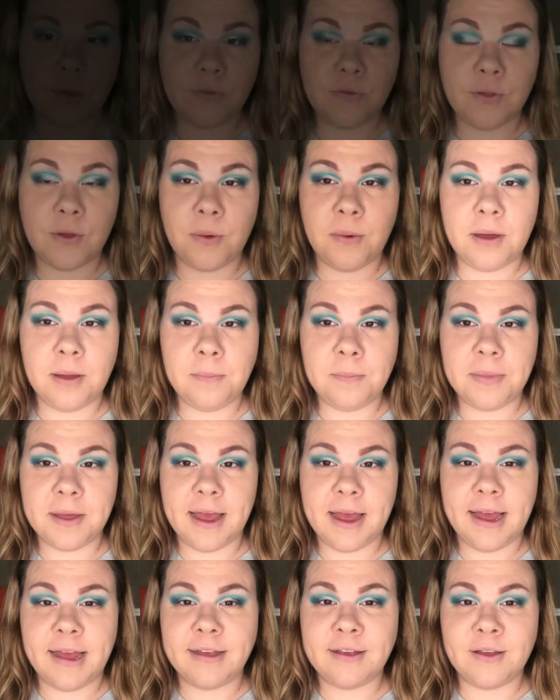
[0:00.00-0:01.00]
So I'm
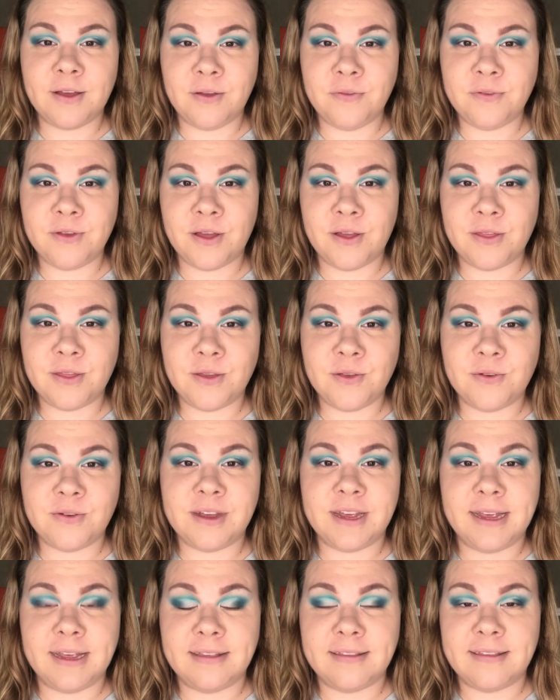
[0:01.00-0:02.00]
back, I've cut the
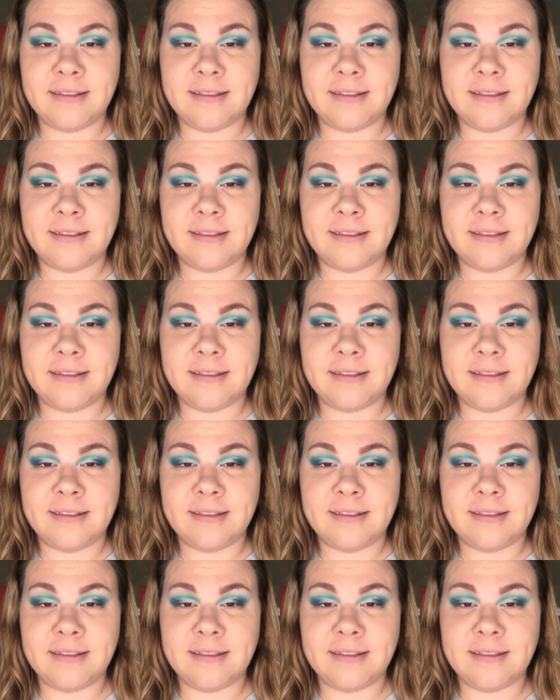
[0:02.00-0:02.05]
crease,